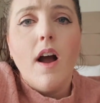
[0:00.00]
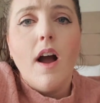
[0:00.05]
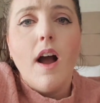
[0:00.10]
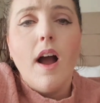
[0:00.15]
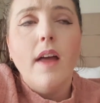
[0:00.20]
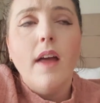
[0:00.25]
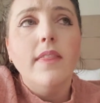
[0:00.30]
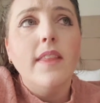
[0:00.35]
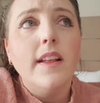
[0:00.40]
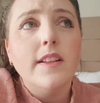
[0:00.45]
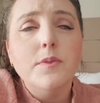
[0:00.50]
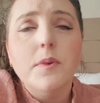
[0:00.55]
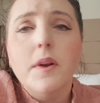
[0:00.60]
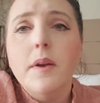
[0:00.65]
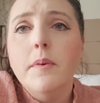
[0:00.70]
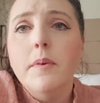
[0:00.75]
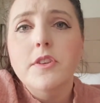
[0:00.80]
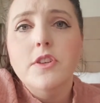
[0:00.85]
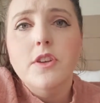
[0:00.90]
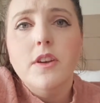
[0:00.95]
I, that's what I
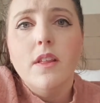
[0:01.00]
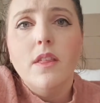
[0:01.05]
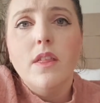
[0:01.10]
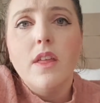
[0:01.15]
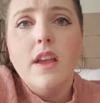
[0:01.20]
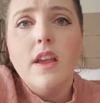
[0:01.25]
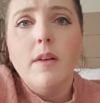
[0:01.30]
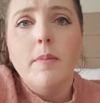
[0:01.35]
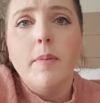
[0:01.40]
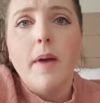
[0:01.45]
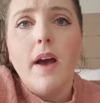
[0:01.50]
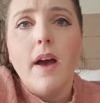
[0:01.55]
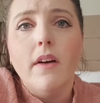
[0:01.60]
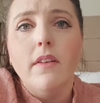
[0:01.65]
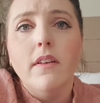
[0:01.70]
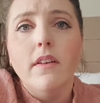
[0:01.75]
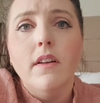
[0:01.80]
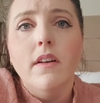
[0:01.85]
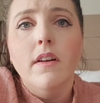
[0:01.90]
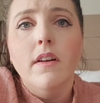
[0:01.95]
want you to think about.